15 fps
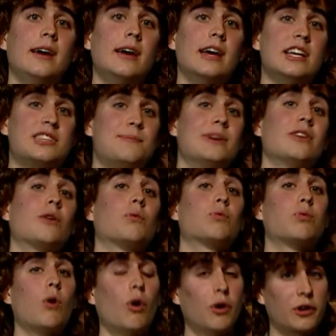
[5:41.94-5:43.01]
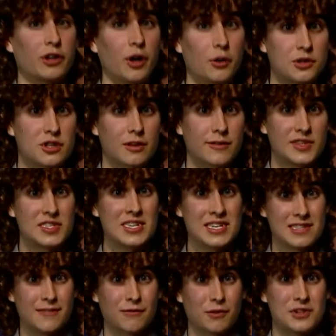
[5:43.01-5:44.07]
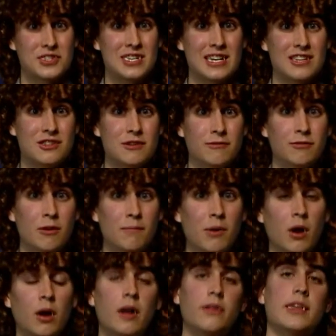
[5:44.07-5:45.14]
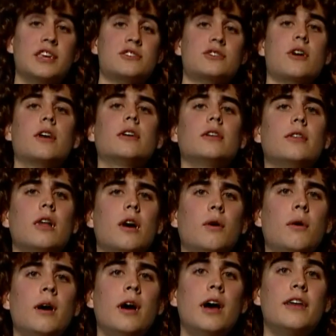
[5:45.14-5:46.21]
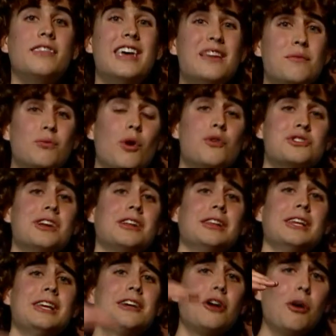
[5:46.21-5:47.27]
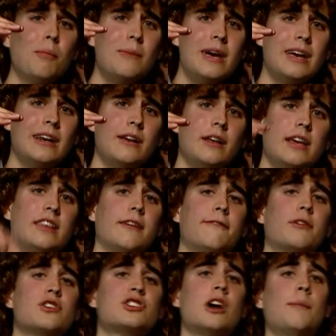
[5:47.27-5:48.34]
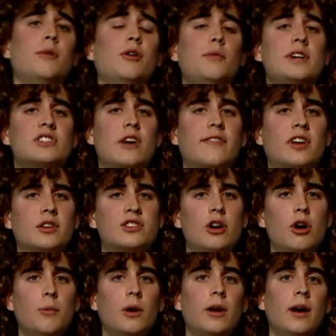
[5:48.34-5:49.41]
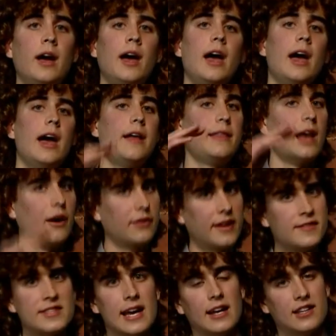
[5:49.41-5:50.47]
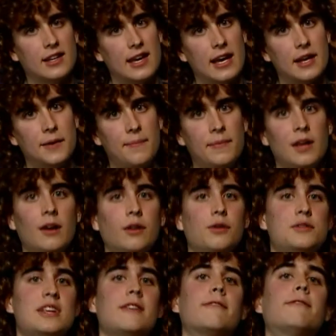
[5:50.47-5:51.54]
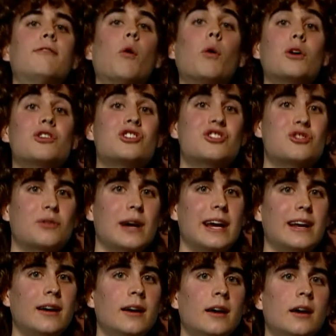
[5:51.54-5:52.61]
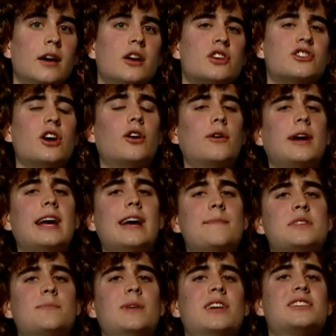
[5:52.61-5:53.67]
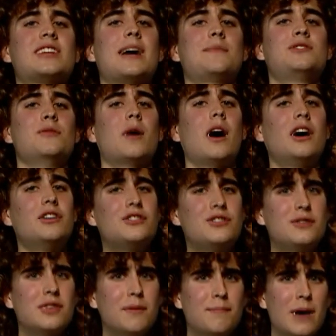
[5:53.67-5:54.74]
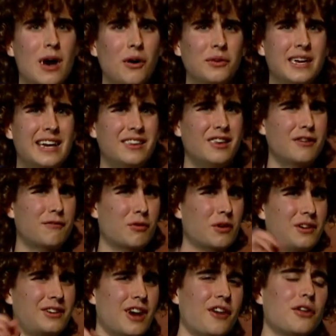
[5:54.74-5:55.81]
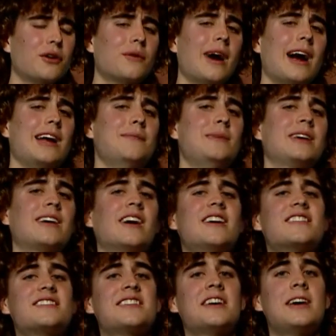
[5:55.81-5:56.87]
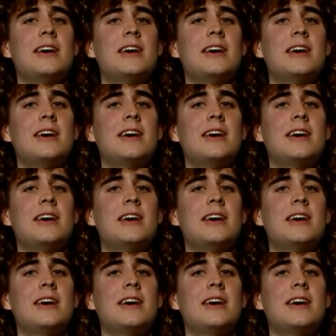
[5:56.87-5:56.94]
It's been a roller coaster of a season for CSU football. They started low, then rose a little bit in the first couple of weeks of October, and now they've tanked again, losing 4 straight. Sorry, Rams, but it's time to undo the belt and look for another ride because